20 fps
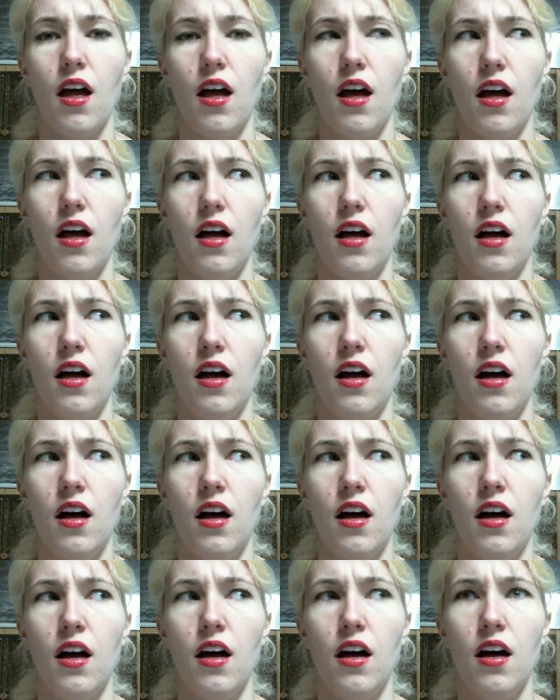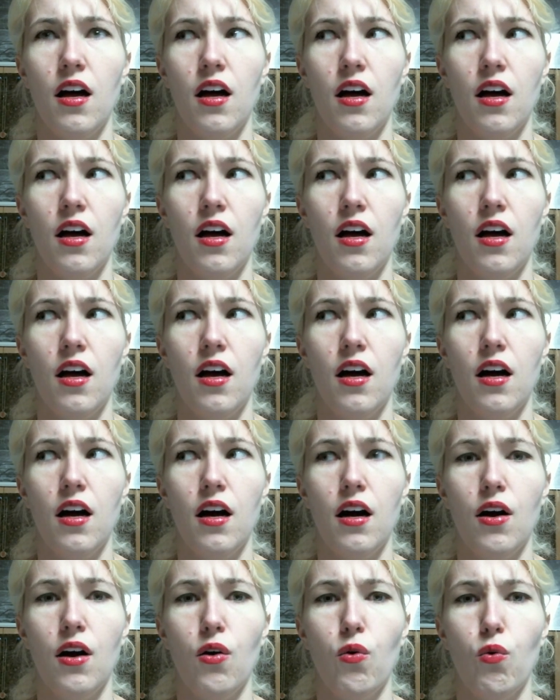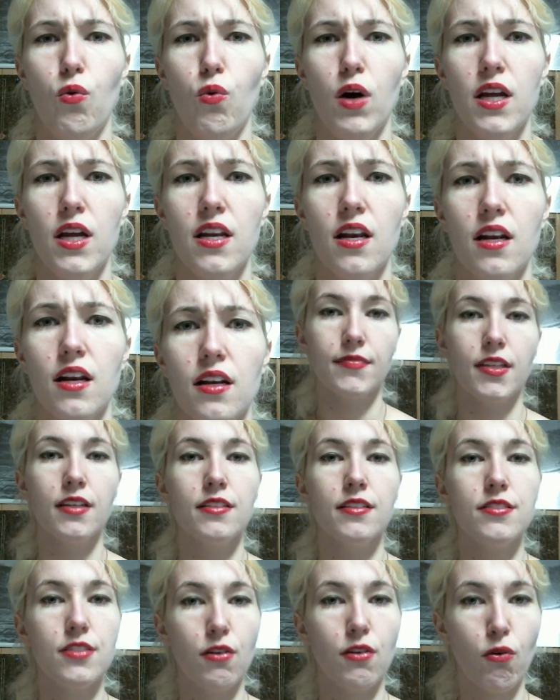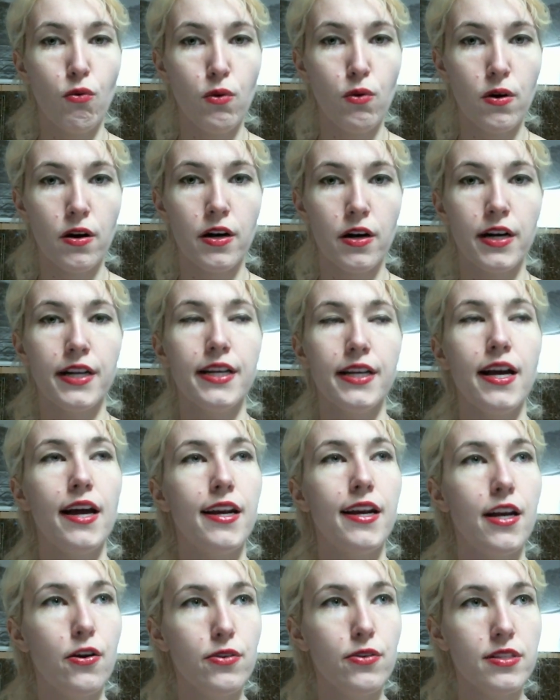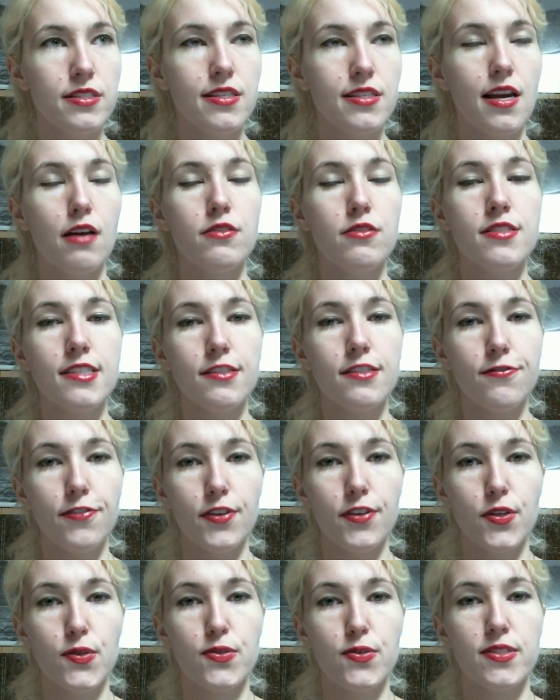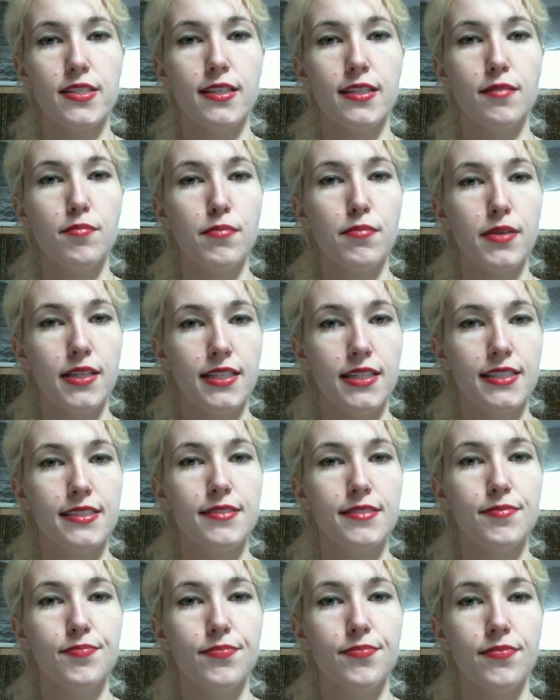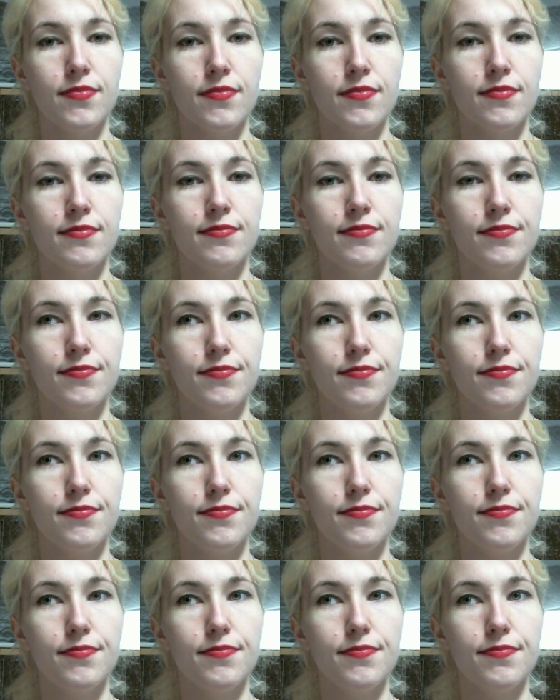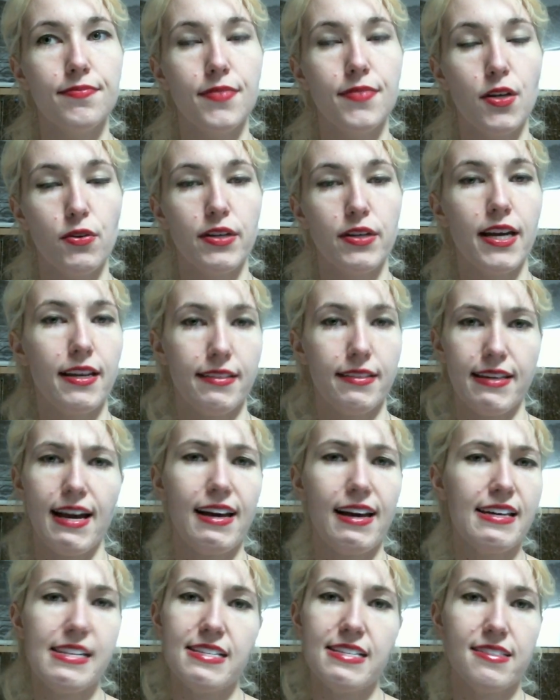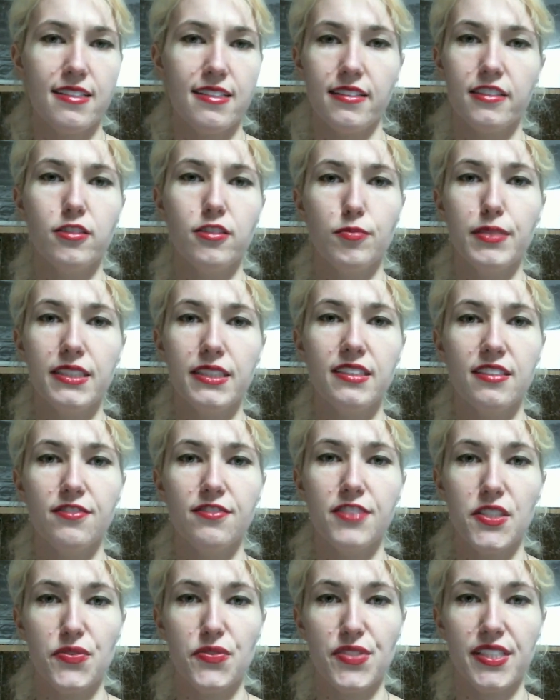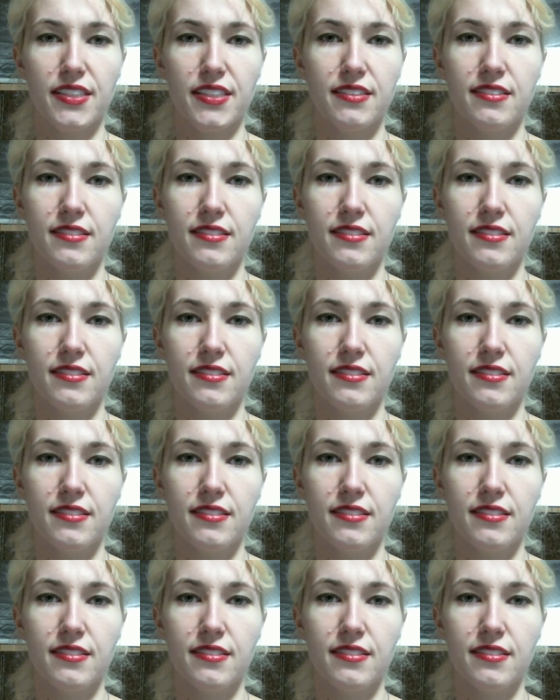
Uh, what? Don't worry, I know it sounds confusing, but. Okay, yeah, it is a little bit confusing.